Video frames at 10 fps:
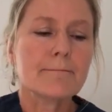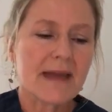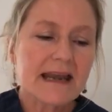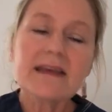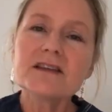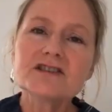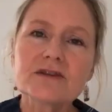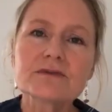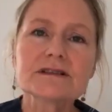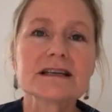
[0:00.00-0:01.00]
Many of the
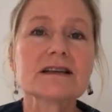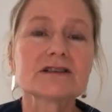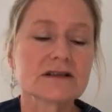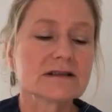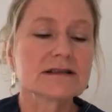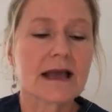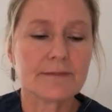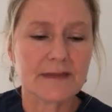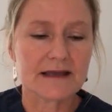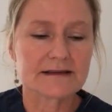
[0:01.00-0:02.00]
generalizations
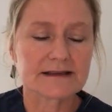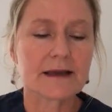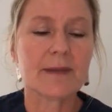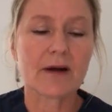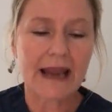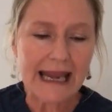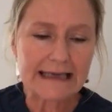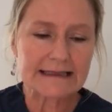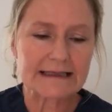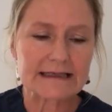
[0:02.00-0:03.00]
and myths about
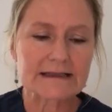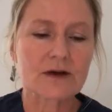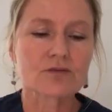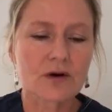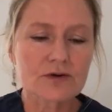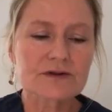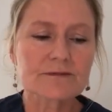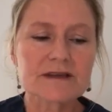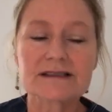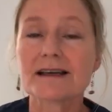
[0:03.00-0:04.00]
handedness arose
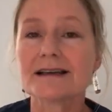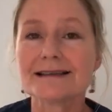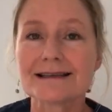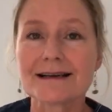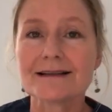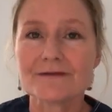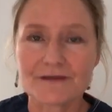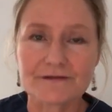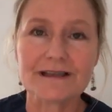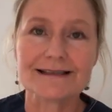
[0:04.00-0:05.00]
from the studies done in the
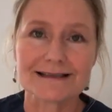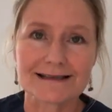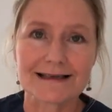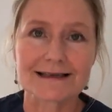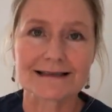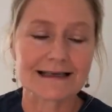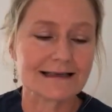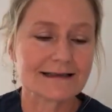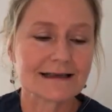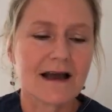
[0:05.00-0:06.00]
fifties and
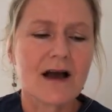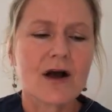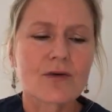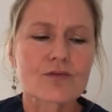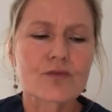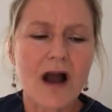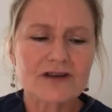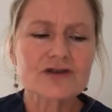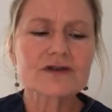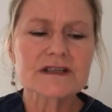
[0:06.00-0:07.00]
sixties.
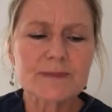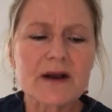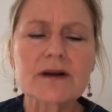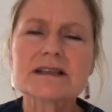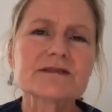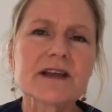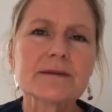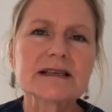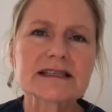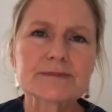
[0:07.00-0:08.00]
Roger Sperry's
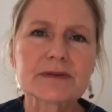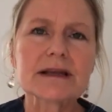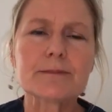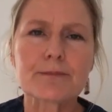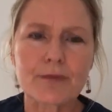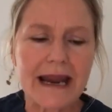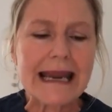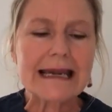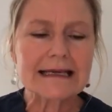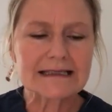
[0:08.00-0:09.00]
famous split
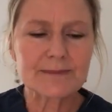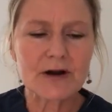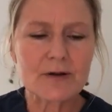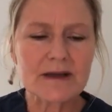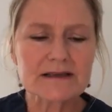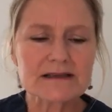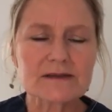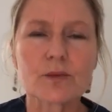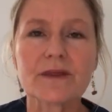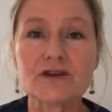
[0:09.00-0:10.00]
brain
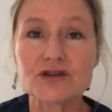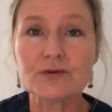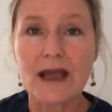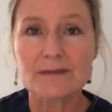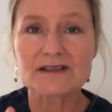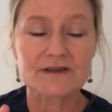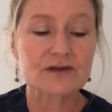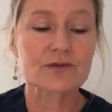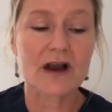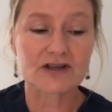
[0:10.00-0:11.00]
experiments, when the two
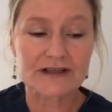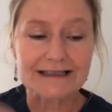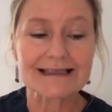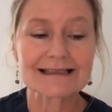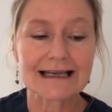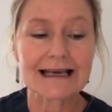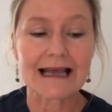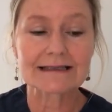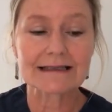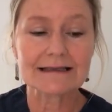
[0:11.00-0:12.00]
hemispheres were actually
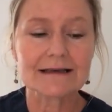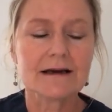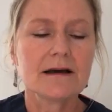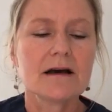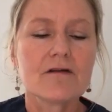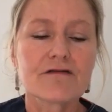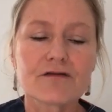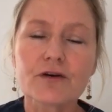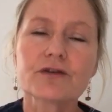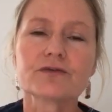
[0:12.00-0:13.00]
disconnected,
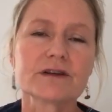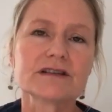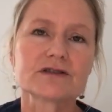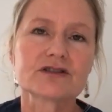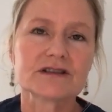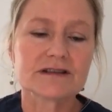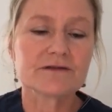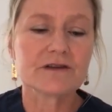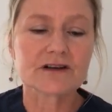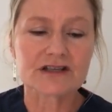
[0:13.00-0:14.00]
furthered research into
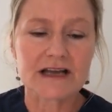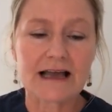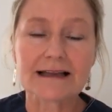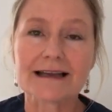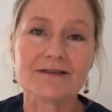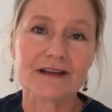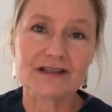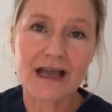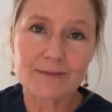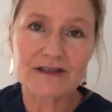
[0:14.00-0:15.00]
the functionality of
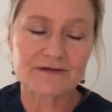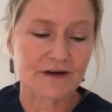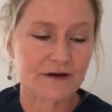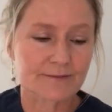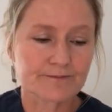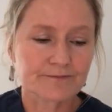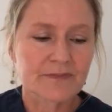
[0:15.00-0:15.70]
each hemisphere.